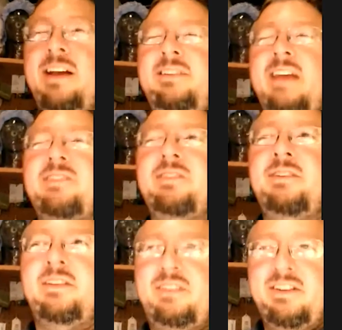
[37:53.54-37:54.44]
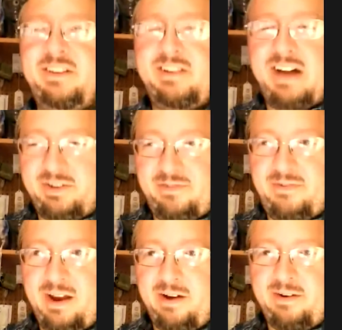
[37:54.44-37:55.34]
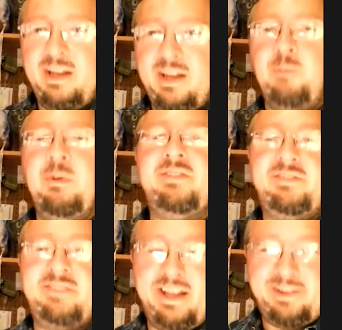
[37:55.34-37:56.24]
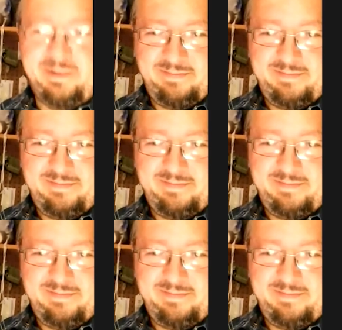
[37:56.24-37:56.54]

is actually the Dixie Classic Fair in Winston-Salem.